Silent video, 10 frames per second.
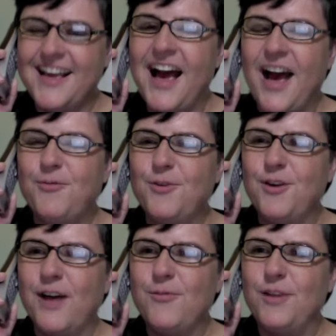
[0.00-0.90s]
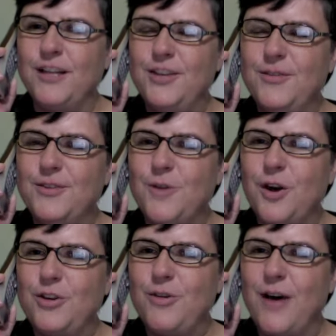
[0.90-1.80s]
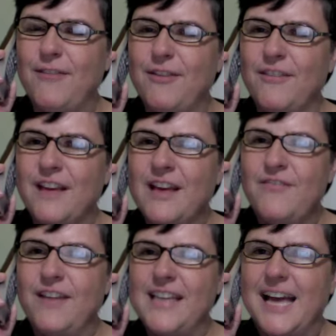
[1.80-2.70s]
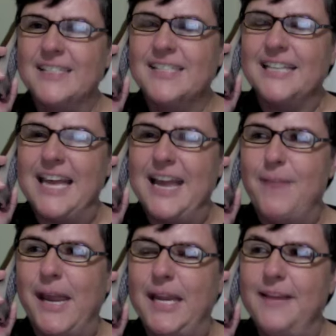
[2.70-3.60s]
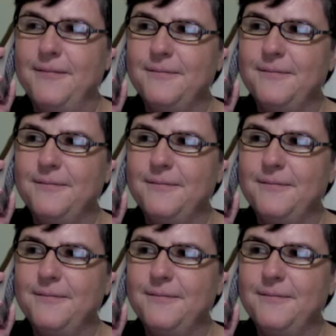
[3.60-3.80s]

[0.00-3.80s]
I will, and you as well. You all have a fantastic day, matey.